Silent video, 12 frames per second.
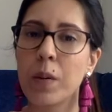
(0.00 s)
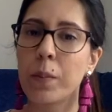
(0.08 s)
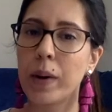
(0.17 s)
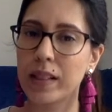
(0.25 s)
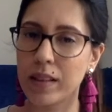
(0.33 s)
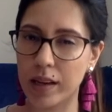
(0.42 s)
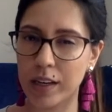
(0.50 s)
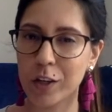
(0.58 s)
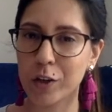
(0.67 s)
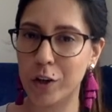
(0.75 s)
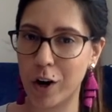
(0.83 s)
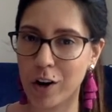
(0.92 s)
By letting
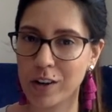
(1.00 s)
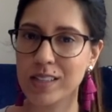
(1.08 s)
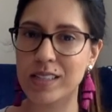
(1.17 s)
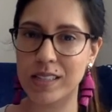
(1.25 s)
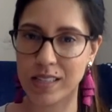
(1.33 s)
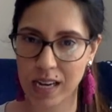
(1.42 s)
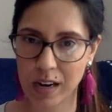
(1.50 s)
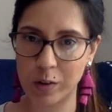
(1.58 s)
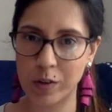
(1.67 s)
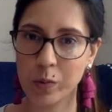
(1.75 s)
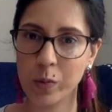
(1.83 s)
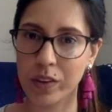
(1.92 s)
your guard
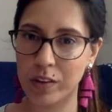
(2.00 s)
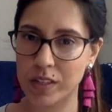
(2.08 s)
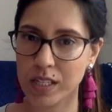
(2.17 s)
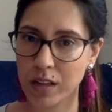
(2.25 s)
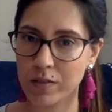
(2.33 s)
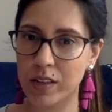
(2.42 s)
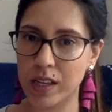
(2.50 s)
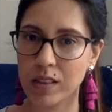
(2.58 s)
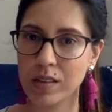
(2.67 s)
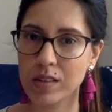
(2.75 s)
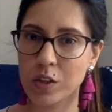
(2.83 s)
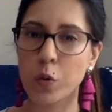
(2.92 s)
down with yourself like
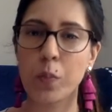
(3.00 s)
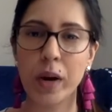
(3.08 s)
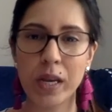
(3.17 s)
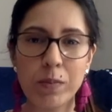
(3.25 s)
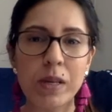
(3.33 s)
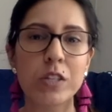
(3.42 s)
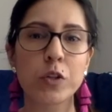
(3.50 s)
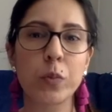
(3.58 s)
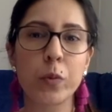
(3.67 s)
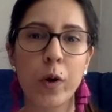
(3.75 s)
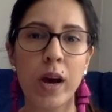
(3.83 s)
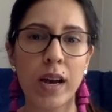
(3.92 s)
this, you might be
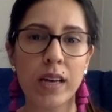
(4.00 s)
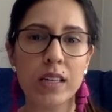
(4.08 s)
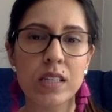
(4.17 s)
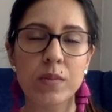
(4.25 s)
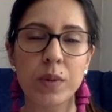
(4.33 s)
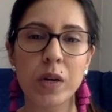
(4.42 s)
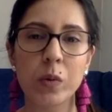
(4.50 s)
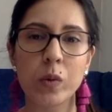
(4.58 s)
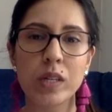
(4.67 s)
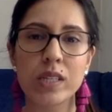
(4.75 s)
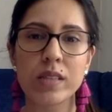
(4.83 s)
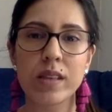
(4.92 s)
surprised by
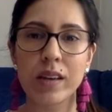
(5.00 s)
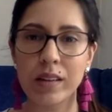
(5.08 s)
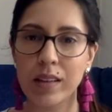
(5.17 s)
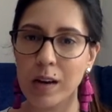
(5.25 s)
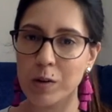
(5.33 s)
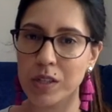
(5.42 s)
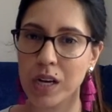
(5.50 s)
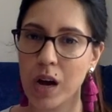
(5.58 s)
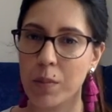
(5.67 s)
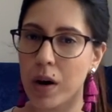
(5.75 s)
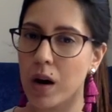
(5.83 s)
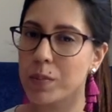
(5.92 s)
what's then allowed to
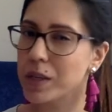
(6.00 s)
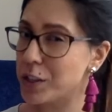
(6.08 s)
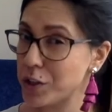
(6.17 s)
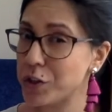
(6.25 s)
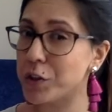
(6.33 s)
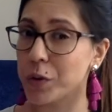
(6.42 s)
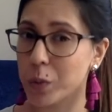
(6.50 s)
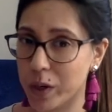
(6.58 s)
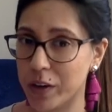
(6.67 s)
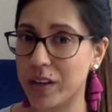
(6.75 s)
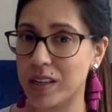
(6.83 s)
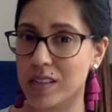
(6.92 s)
come up into your
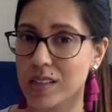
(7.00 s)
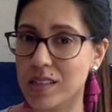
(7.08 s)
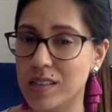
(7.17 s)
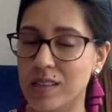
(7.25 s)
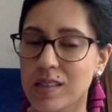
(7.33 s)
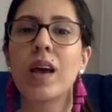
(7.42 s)
awareness.